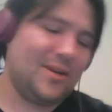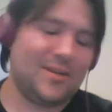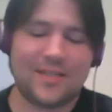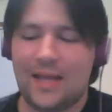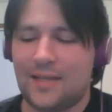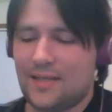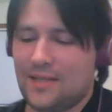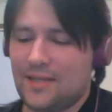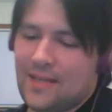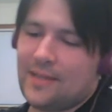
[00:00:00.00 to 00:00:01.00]

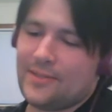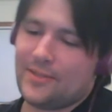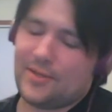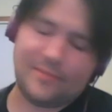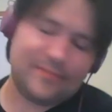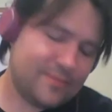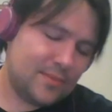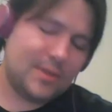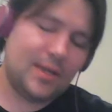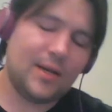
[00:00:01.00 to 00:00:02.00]
scientist dancer.
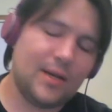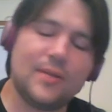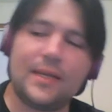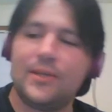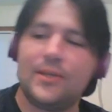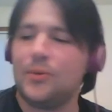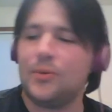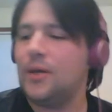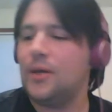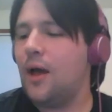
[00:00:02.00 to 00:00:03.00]
You know, like you do.
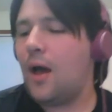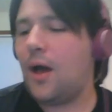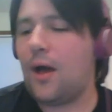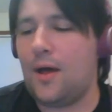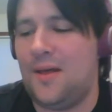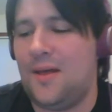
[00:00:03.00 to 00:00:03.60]
Uh,